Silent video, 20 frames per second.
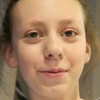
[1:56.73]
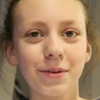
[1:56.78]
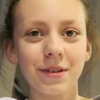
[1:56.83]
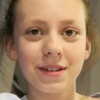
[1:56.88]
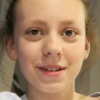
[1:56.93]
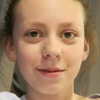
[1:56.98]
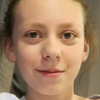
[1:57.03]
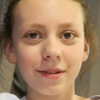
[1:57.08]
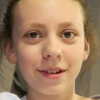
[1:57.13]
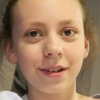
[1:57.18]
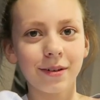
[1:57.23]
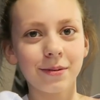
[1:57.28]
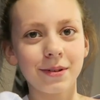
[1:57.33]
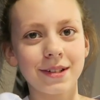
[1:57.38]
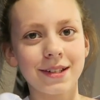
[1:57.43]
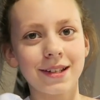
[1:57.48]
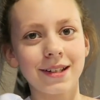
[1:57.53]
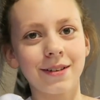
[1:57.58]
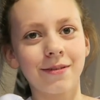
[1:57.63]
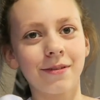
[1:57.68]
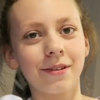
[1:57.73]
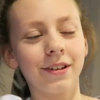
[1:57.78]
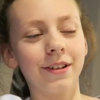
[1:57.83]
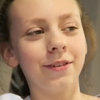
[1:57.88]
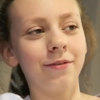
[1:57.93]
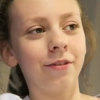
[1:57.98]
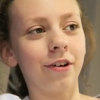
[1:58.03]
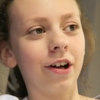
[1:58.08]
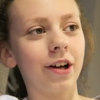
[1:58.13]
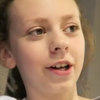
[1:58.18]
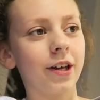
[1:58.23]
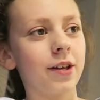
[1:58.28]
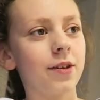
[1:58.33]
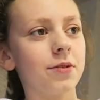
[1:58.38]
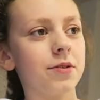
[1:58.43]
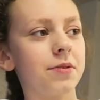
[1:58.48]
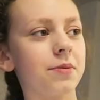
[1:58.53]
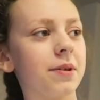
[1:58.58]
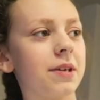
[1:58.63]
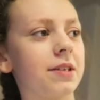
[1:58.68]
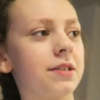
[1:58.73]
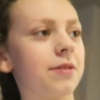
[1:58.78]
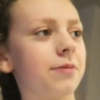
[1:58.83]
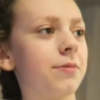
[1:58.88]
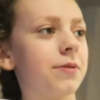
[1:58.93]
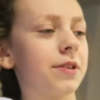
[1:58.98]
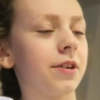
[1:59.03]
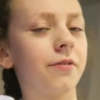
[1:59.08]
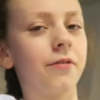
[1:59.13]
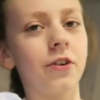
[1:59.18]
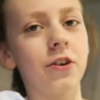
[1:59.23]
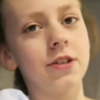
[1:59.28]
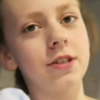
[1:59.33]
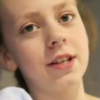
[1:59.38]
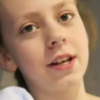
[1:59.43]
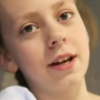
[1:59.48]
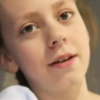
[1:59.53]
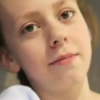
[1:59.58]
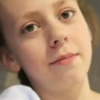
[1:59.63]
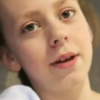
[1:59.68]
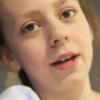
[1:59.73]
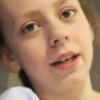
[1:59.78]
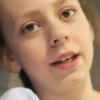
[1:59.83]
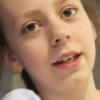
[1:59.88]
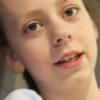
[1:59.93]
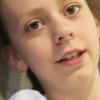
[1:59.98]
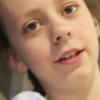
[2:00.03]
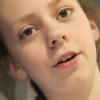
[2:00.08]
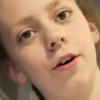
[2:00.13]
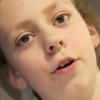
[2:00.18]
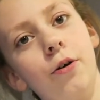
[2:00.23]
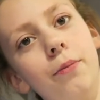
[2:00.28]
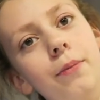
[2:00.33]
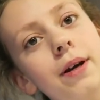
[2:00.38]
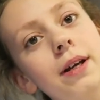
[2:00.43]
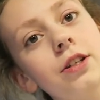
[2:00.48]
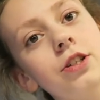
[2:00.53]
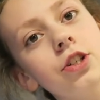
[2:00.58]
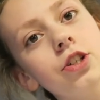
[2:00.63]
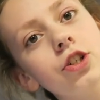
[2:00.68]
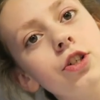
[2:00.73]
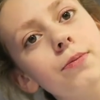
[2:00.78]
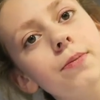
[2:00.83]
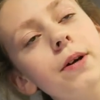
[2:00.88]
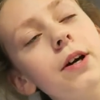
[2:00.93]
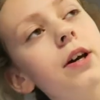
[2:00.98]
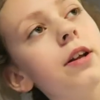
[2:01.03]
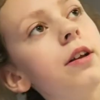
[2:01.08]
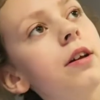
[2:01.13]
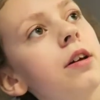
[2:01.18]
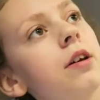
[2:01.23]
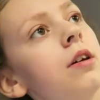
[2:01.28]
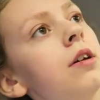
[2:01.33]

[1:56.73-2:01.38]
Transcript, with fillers: reason why we didn't really vlog it is because it was our first time making homemade gingerbread.